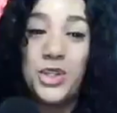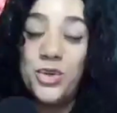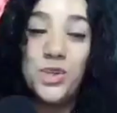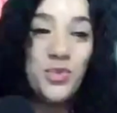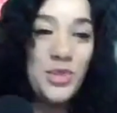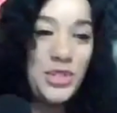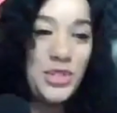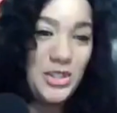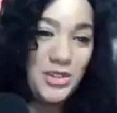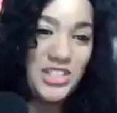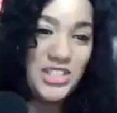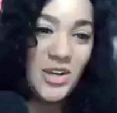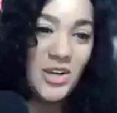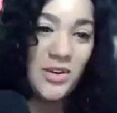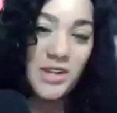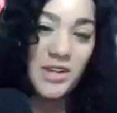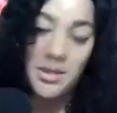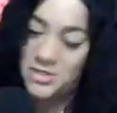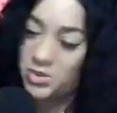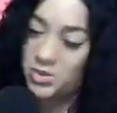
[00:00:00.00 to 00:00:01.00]
reunion when you
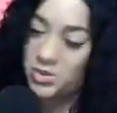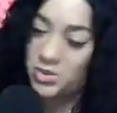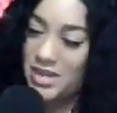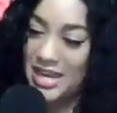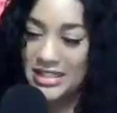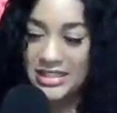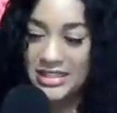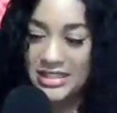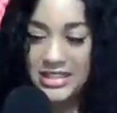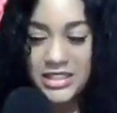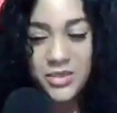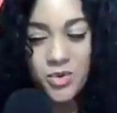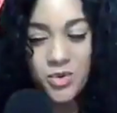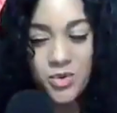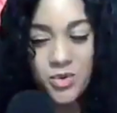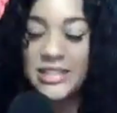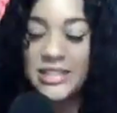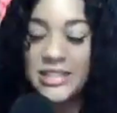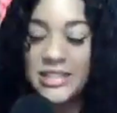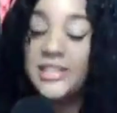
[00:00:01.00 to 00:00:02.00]
showed up, so we had to clear the
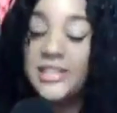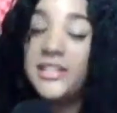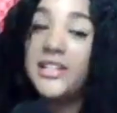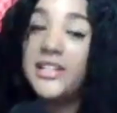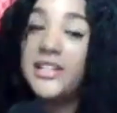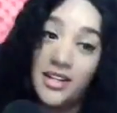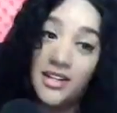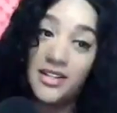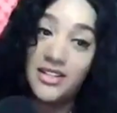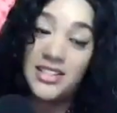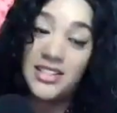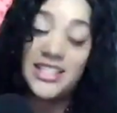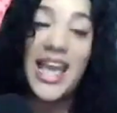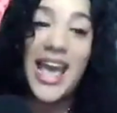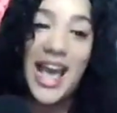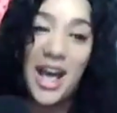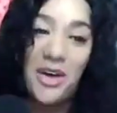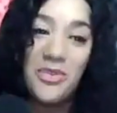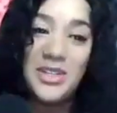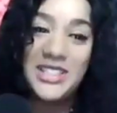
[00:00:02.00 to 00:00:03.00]
room and say, look, cuz
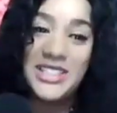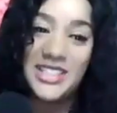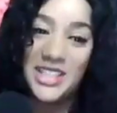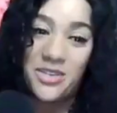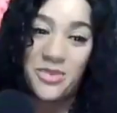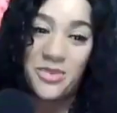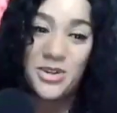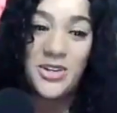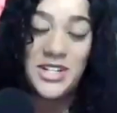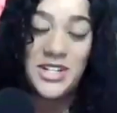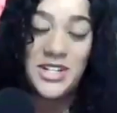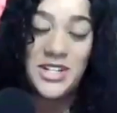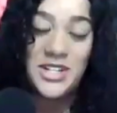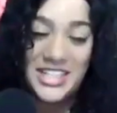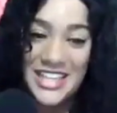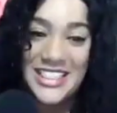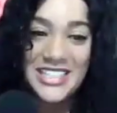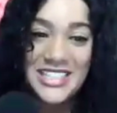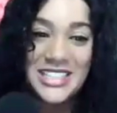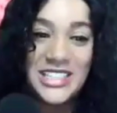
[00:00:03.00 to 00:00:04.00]
how is it that we're going to
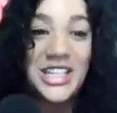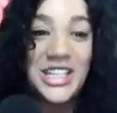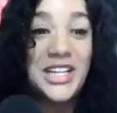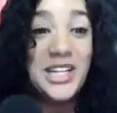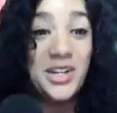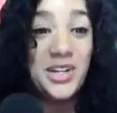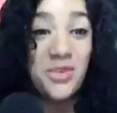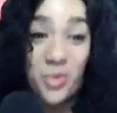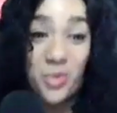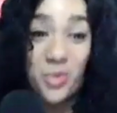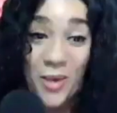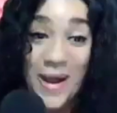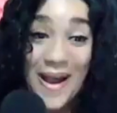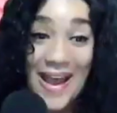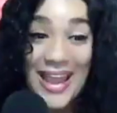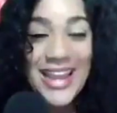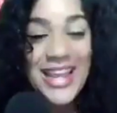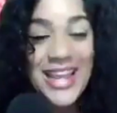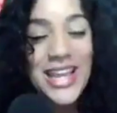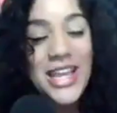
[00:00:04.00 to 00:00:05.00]
get this done, and
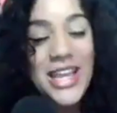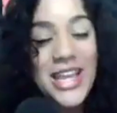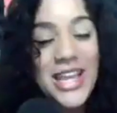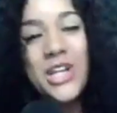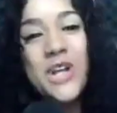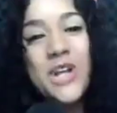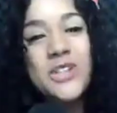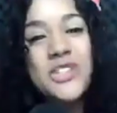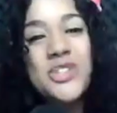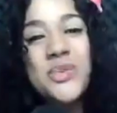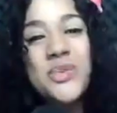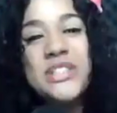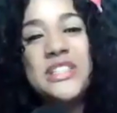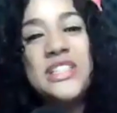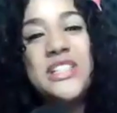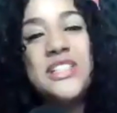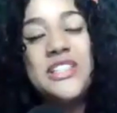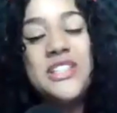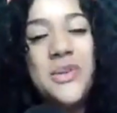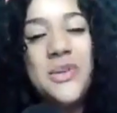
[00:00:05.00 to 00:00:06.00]
why? You know, so it's
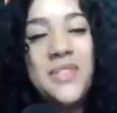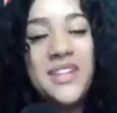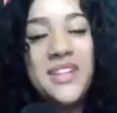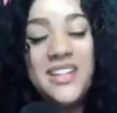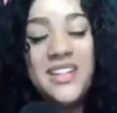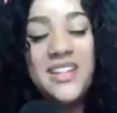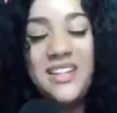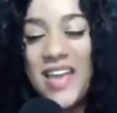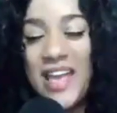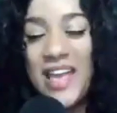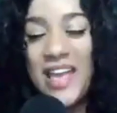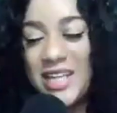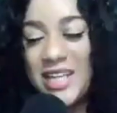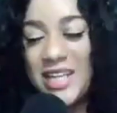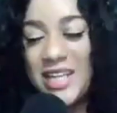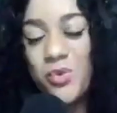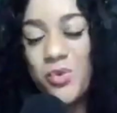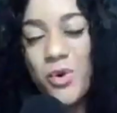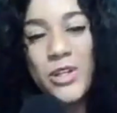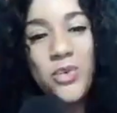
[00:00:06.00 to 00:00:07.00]
good to know that he has
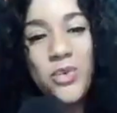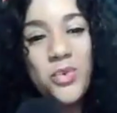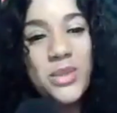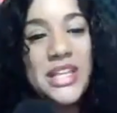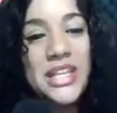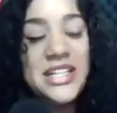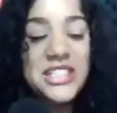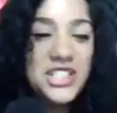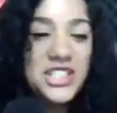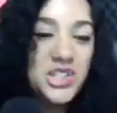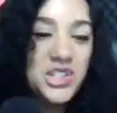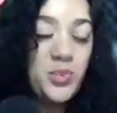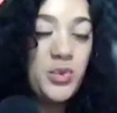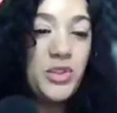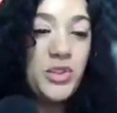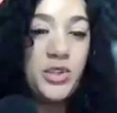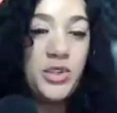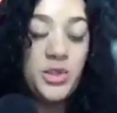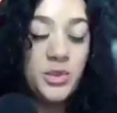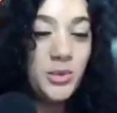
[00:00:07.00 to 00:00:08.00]
that working relationship
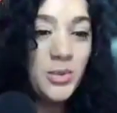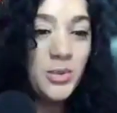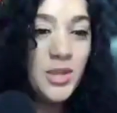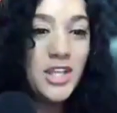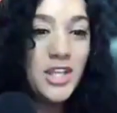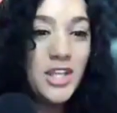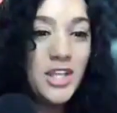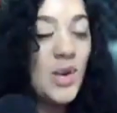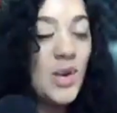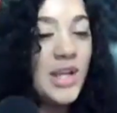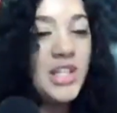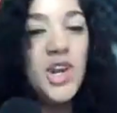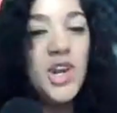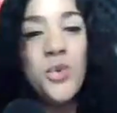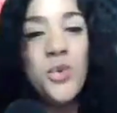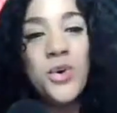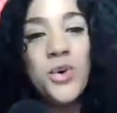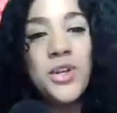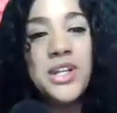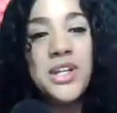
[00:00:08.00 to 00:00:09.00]
with you. So I know
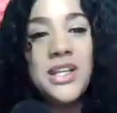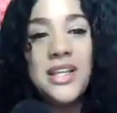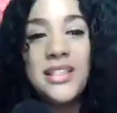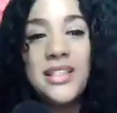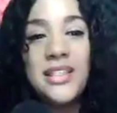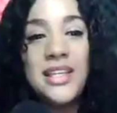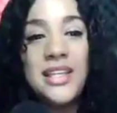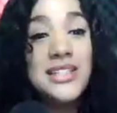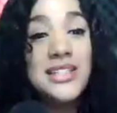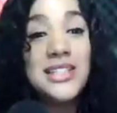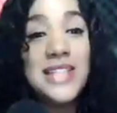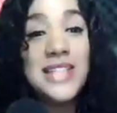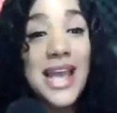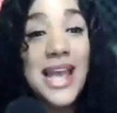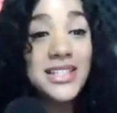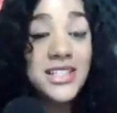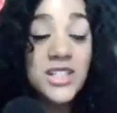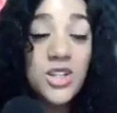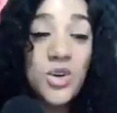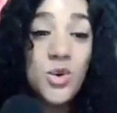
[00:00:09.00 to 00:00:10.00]
we're going to get the
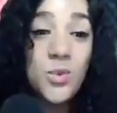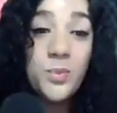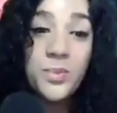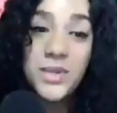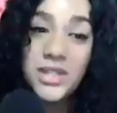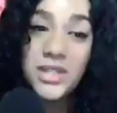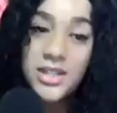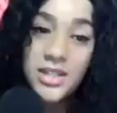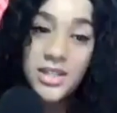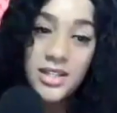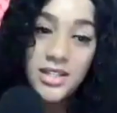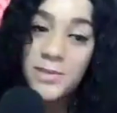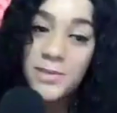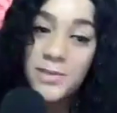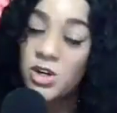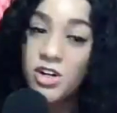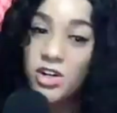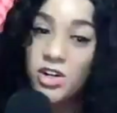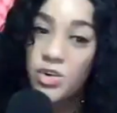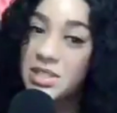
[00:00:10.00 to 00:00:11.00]
inside scoop, because my
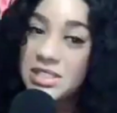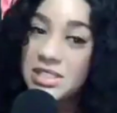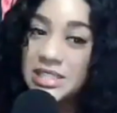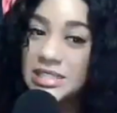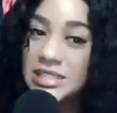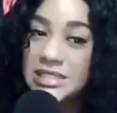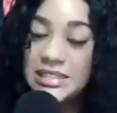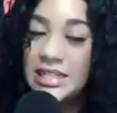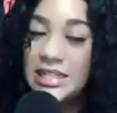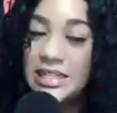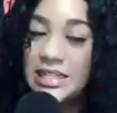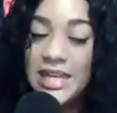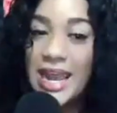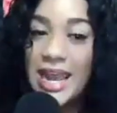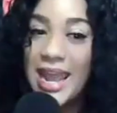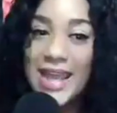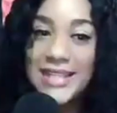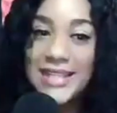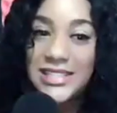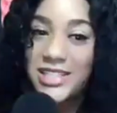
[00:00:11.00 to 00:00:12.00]
girl Kristen is in
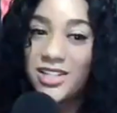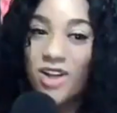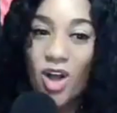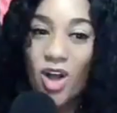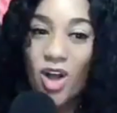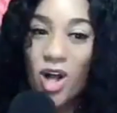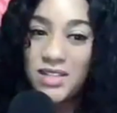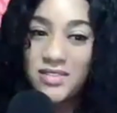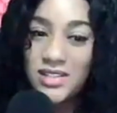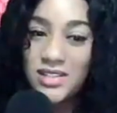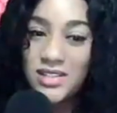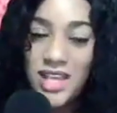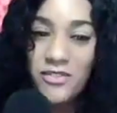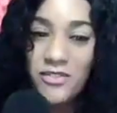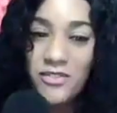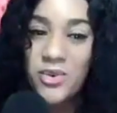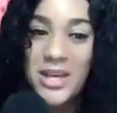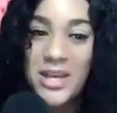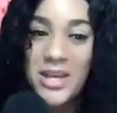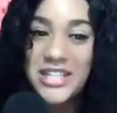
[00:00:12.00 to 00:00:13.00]
there asking all of the
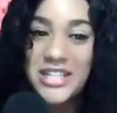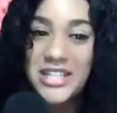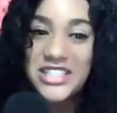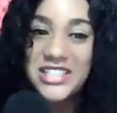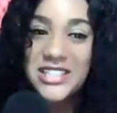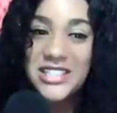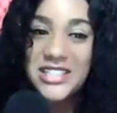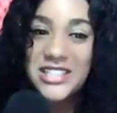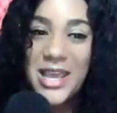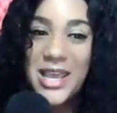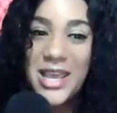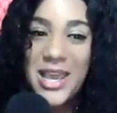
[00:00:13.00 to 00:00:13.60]
tough questions